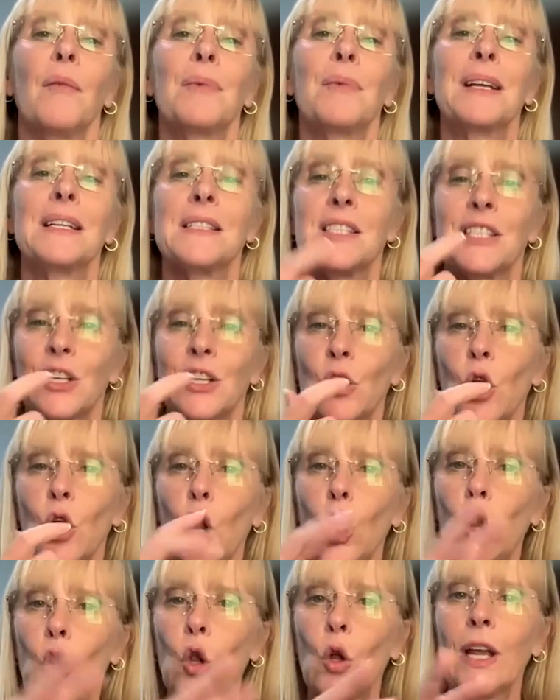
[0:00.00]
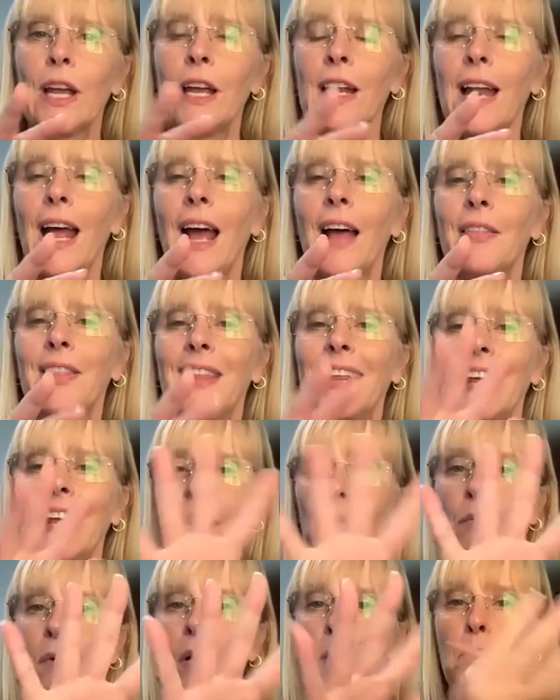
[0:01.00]
Consider looking at the
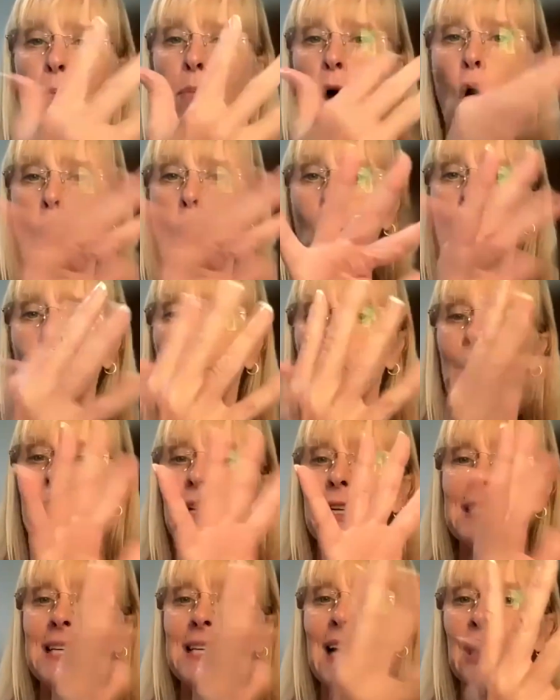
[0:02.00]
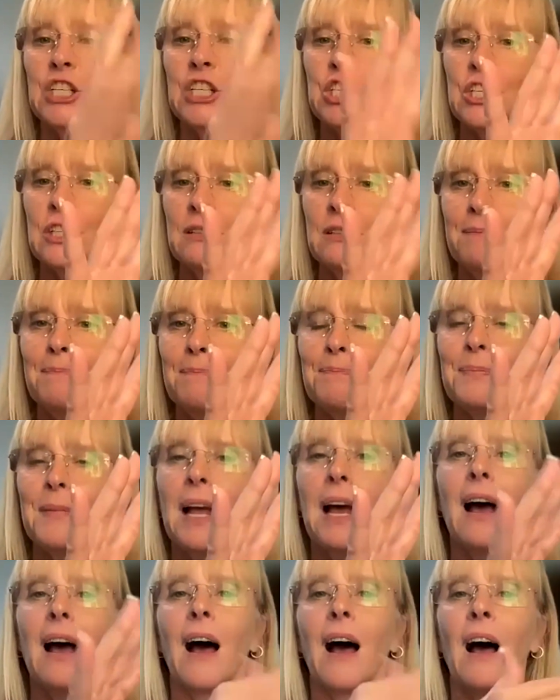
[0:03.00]
palm orientation
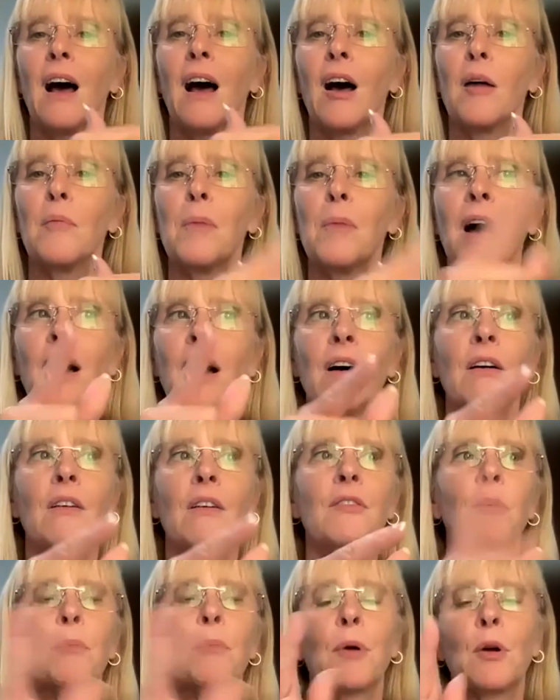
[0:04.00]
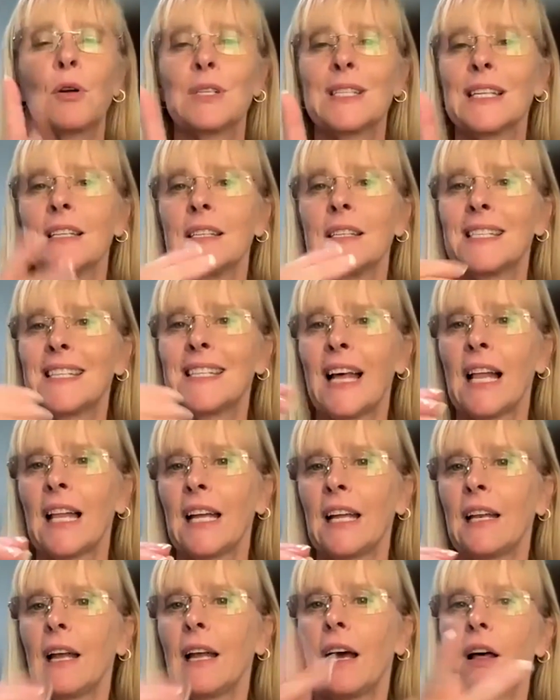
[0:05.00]
of the person
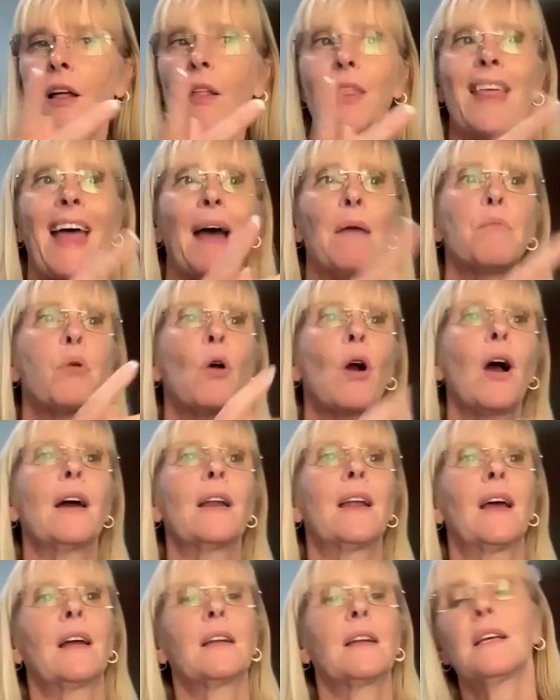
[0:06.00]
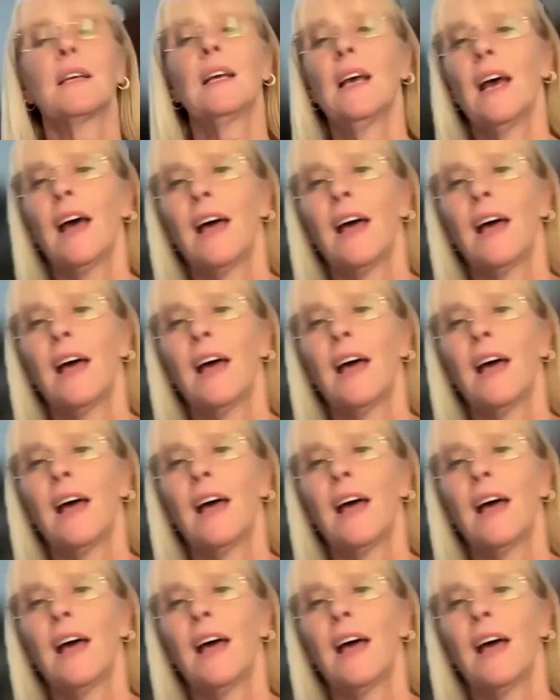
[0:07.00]
selling that product,